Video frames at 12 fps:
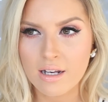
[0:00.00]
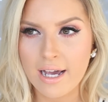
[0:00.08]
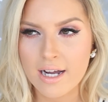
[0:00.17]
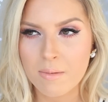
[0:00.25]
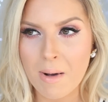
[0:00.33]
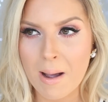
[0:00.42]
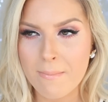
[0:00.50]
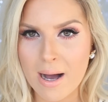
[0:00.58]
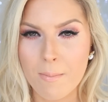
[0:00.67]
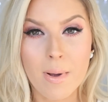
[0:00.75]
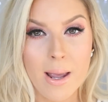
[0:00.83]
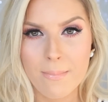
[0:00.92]
like my
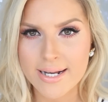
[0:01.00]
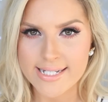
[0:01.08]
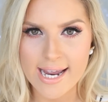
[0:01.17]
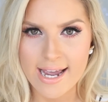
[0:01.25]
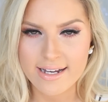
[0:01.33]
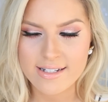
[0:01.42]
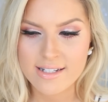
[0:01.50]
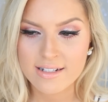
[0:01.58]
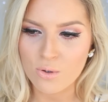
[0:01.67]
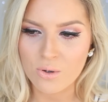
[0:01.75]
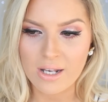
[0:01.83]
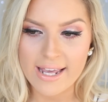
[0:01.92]
mum and my dad,
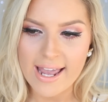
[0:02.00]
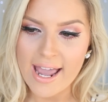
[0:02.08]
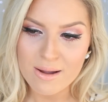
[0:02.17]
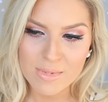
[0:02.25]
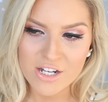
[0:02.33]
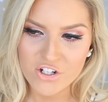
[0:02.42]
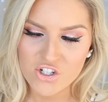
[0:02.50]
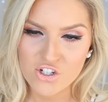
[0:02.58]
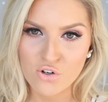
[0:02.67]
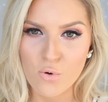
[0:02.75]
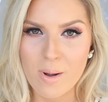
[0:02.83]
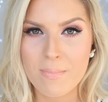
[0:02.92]
or like
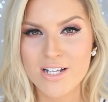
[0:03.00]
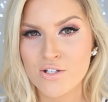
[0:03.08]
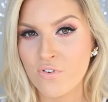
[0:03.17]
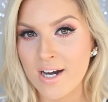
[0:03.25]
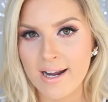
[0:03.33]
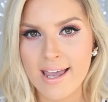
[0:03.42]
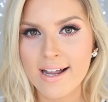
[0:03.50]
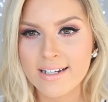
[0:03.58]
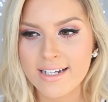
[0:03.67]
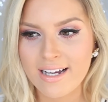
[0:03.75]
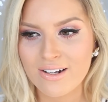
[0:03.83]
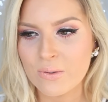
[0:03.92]
Hamish, or my best friend
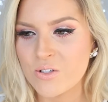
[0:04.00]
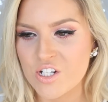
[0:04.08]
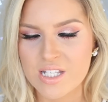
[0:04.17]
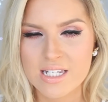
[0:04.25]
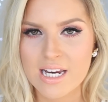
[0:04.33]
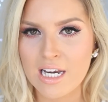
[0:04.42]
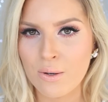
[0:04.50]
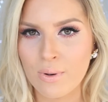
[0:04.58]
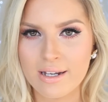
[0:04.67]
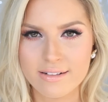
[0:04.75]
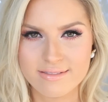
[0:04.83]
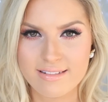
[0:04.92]
Kelly, or just
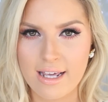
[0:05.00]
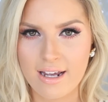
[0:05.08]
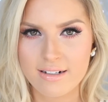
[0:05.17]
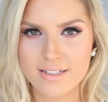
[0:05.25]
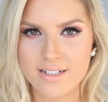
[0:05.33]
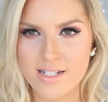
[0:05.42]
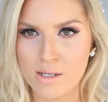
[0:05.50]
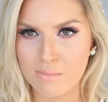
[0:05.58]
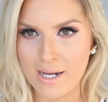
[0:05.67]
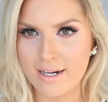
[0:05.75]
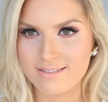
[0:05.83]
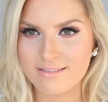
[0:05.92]
anyone that is in
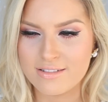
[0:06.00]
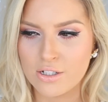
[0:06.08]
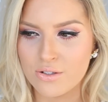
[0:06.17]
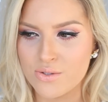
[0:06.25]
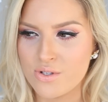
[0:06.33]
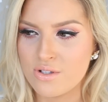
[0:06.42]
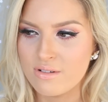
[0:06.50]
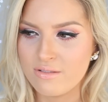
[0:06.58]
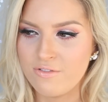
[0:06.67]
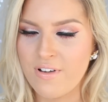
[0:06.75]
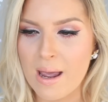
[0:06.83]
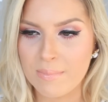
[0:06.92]
my close
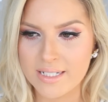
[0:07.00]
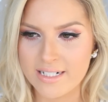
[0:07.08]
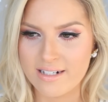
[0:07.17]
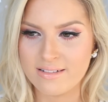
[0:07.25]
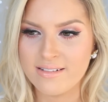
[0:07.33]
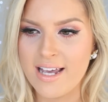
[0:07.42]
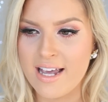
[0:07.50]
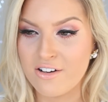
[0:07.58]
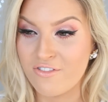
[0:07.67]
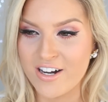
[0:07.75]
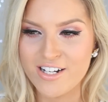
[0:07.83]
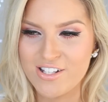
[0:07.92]
family and
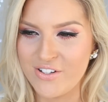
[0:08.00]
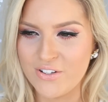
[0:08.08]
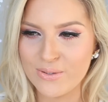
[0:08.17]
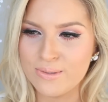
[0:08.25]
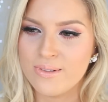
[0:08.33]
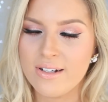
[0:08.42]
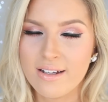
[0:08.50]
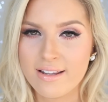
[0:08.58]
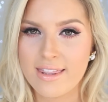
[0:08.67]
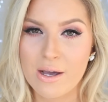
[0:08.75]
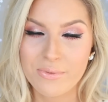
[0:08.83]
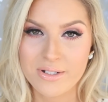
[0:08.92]
friend circle
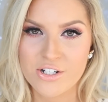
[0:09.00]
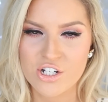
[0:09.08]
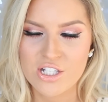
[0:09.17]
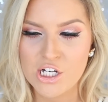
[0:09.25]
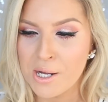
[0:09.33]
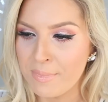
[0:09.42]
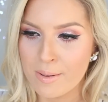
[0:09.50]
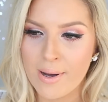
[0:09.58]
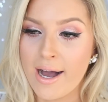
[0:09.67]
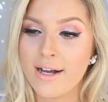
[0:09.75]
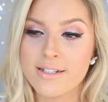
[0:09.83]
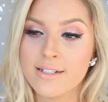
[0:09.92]
that would just tear me
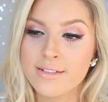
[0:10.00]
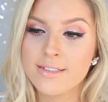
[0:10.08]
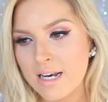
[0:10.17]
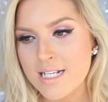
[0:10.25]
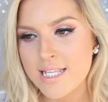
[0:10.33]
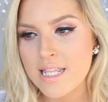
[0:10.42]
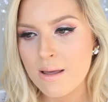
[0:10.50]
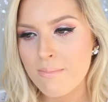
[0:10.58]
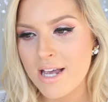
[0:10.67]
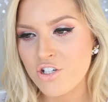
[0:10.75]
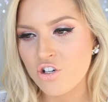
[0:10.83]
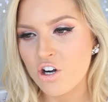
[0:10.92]
apart. Last thing that
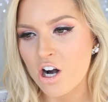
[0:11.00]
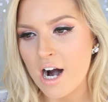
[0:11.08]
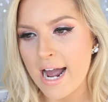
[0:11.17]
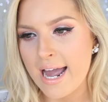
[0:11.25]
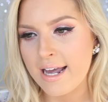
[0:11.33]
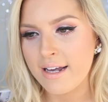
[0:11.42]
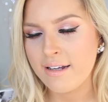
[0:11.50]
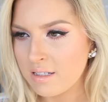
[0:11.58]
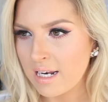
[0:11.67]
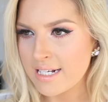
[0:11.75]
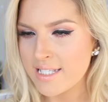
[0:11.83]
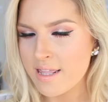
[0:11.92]
made you cry. The
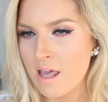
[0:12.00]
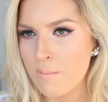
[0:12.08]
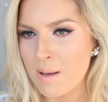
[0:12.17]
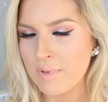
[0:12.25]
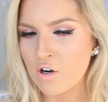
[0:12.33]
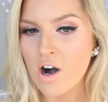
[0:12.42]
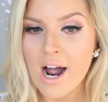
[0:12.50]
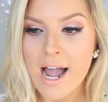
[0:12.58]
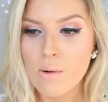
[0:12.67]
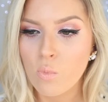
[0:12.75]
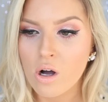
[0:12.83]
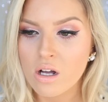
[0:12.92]
last thing that made me
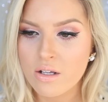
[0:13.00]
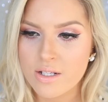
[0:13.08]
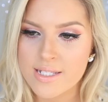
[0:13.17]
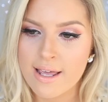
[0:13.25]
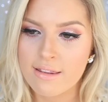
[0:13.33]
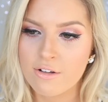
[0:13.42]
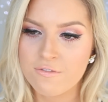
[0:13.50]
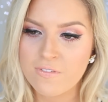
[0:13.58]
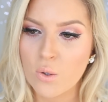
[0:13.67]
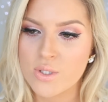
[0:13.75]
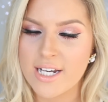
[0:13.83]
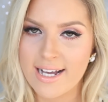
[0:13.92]
cry was The
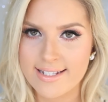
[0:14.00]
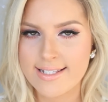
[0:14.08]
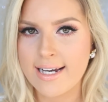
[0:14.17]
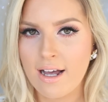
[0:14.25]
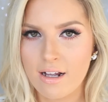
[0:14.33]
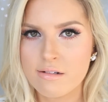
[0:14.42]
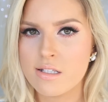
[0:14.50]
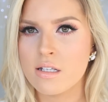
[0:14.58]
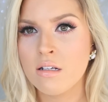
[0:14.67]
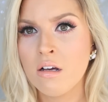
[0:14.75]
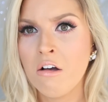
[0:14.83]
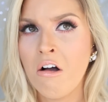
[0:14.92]
Fault in Our
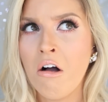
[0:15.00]
Stars.